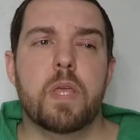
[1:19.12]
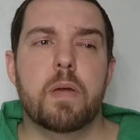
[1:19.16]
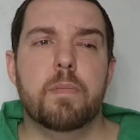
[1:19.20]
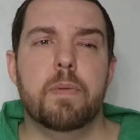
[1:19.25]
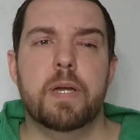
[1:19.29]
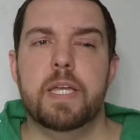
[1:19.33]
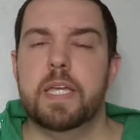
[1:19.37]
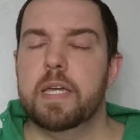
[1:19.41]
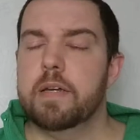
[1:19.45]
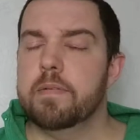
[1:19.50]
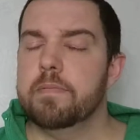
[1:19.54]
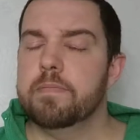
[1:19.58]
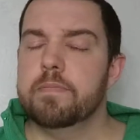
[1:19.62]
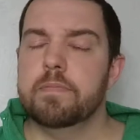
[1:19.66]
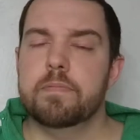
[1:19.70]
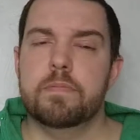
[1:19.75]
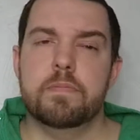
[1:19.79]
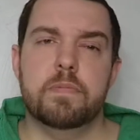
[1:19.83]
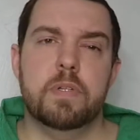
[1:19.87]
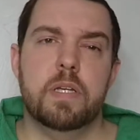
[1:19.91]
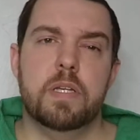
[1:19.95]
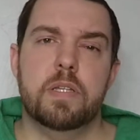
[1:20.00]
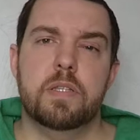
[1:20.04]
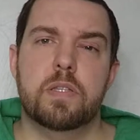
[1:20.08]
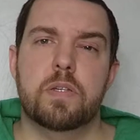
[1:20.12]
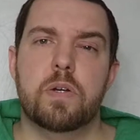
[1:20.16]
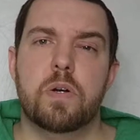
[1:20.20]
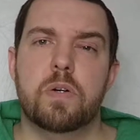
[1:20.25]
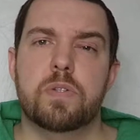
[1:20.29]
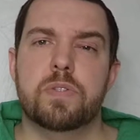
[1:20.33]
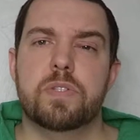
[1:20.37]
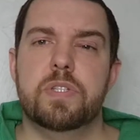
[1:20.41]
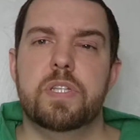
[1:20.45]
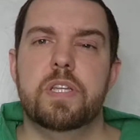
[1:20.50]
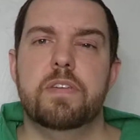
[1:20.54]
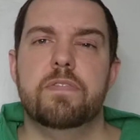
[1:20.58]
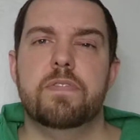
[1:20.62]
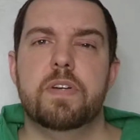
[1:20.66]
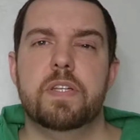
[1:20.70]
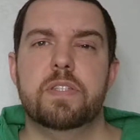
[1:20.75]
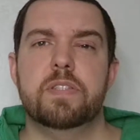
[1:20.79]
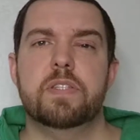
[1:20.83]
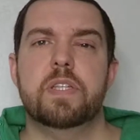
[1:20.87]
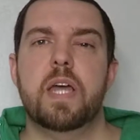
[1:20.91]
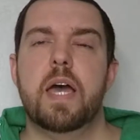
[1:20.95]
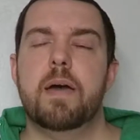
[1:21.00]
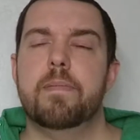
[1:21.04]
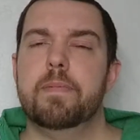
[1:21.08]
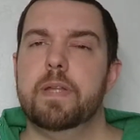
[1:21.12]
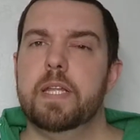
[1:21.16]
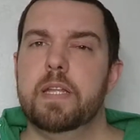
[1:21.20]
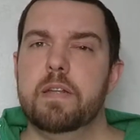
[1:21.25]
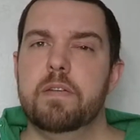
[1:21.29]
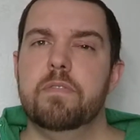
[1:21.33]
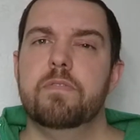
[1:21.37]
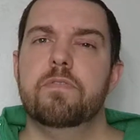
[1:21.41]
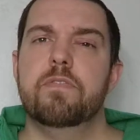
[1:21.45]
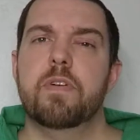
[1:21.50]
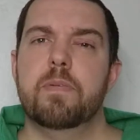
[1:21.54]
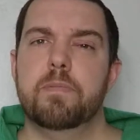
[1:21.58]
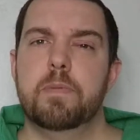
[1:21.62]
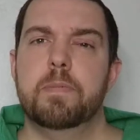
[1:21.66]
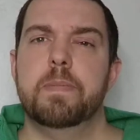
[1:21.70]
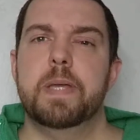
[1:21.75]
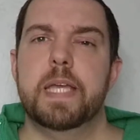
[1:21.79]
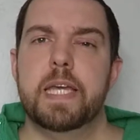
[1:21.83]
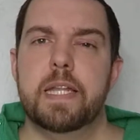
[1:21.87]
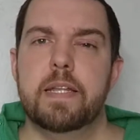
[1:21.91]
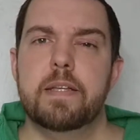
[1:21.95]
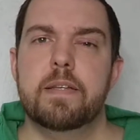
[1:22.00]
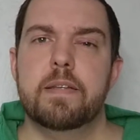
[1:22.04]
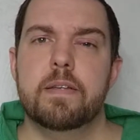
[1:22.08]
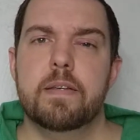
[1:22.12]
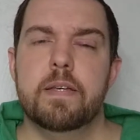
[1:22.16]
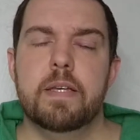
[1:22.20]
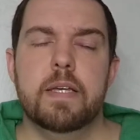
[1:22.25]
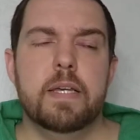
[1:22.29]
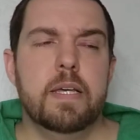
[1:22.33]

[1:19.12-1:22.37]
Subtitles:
yeah, the Colts defense dominated from the beginning.